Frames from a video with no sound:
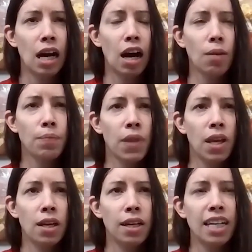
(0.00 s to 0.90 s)

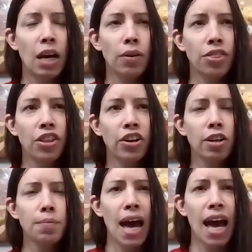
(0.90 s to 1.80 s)
Now
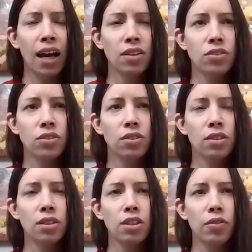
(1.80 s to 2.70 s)
Ethereum has,
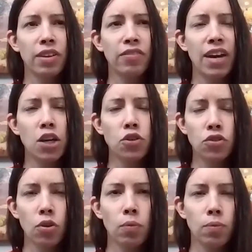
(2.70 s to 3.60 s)
you know, the
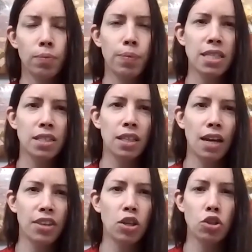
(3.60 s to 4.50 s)
advantage. So
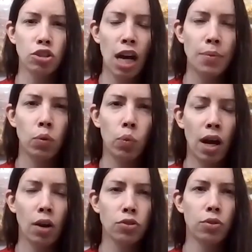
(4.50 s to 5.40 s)
basically, I think you described it
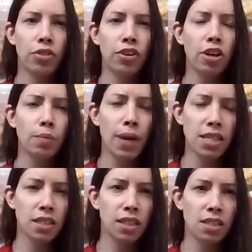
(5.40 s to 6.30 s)
well. So Ethereum
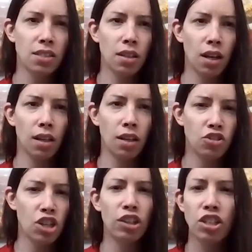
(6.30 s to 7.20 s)
basically is a
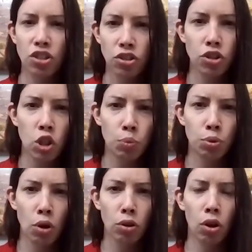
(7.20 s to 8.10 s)
generation two
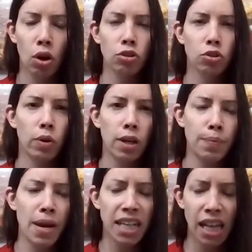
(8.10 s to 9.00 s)
protocol. So
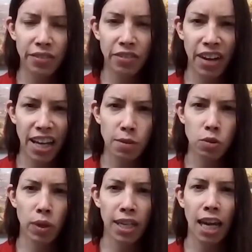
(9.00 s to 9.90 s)
it made a lot of
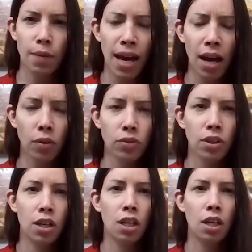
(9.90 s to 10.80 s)
advances when it came out.
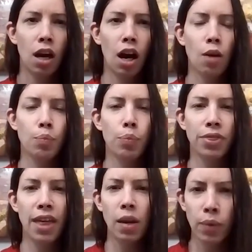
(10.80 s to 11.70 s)

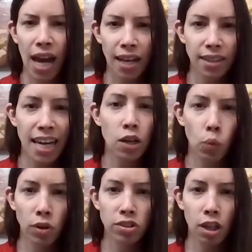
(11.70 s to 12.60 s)
But then we had
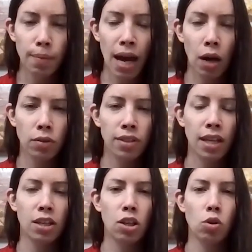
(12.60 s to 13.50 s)
later ones come out
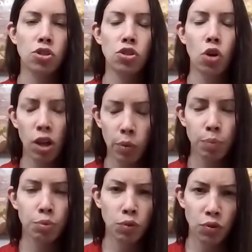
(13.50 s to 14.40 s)
that, you know, started
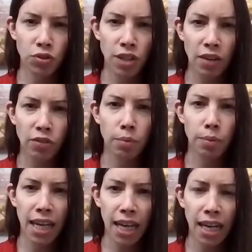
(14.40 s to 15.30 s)
with proof of stake from the
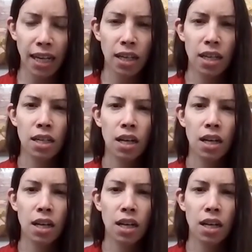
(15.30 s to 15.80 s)
beginning.